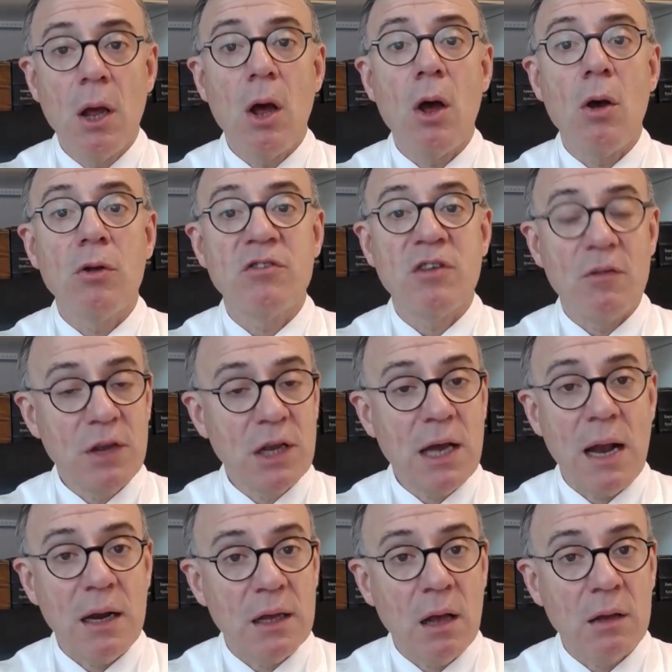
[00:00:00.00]
uh,
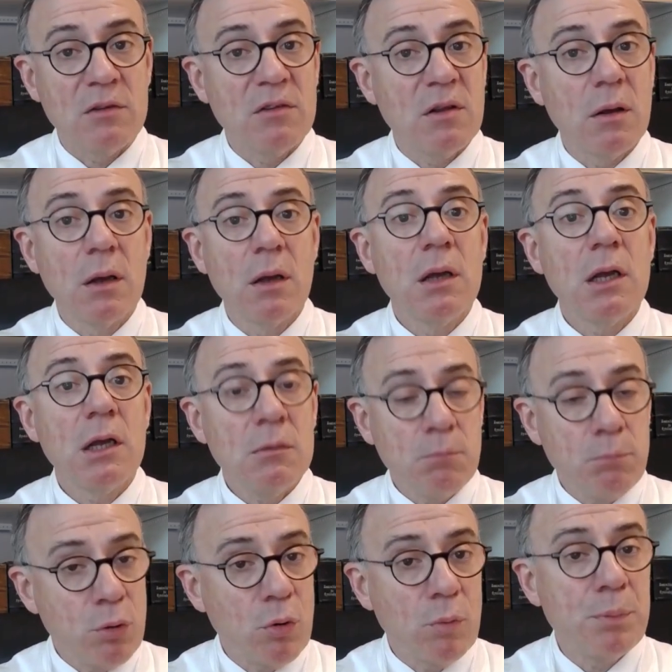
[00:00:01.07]
cervical cancer in
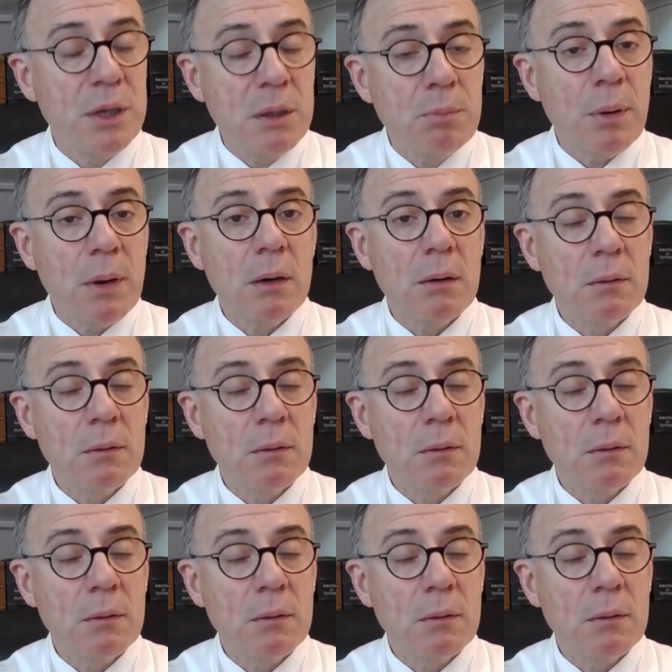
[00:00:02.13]
poor people.